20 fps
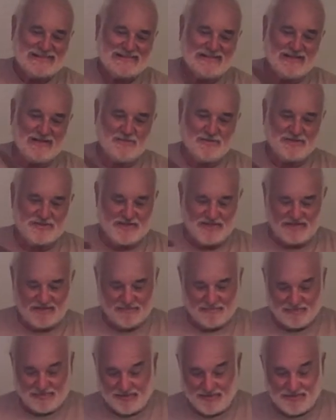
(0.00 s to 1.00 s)
I will tell you,
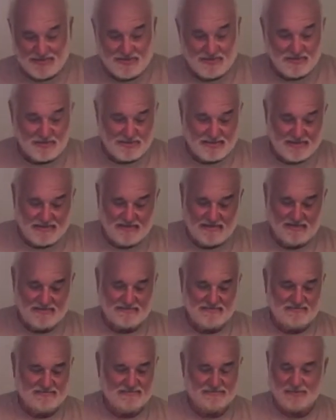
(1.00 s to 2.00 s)
the bees don't care,
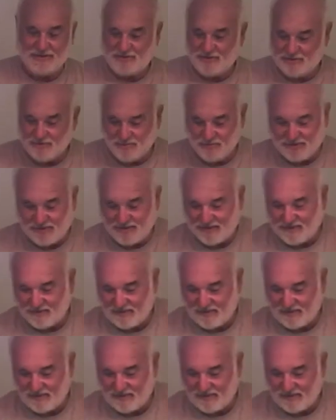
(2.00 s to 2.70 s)
but you will care